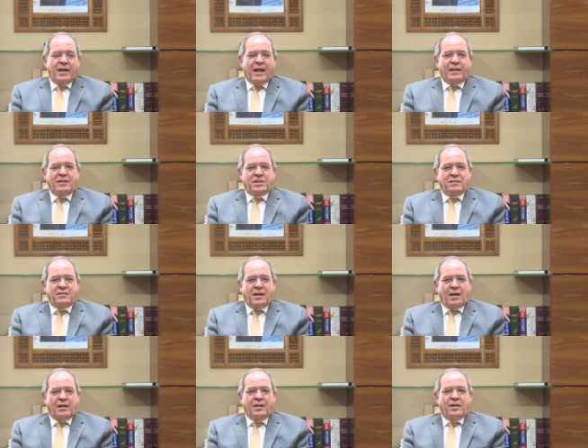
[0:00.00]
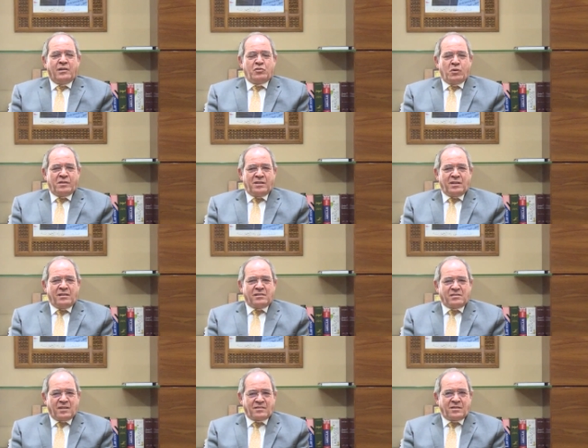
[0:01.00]
and Agenda
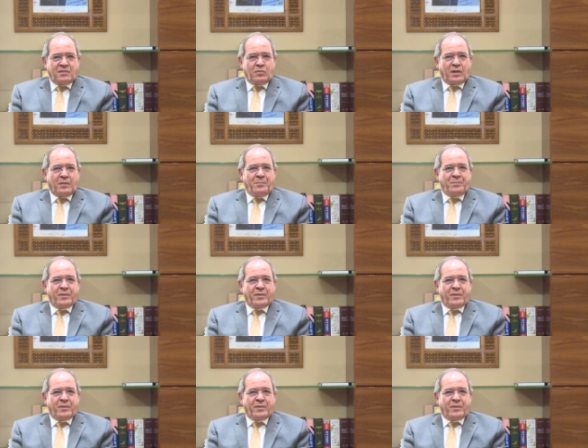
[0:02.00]
2063.